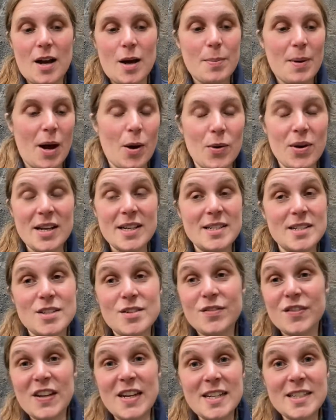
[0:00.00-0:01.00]
about
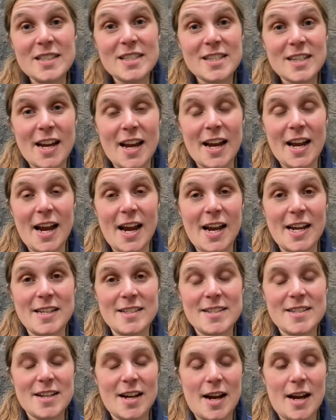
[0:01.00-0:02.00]
his feet,
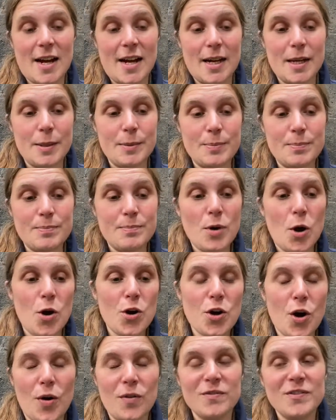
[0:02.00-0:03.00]
and I'm
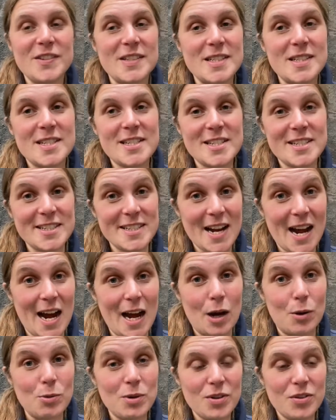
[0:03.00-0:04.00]
more convinced
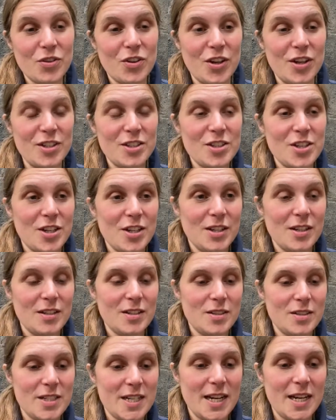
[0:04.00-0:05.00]
now that
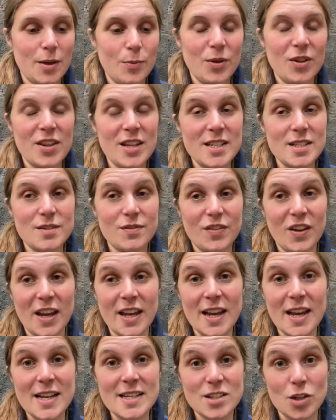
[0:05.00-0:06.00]
dealing with his
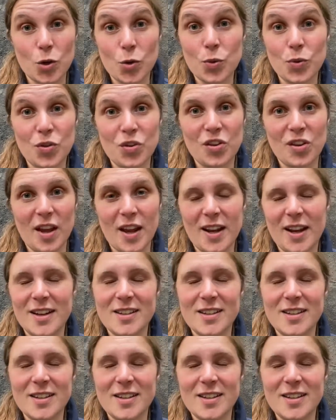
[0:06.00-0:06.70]
feet is a good thing.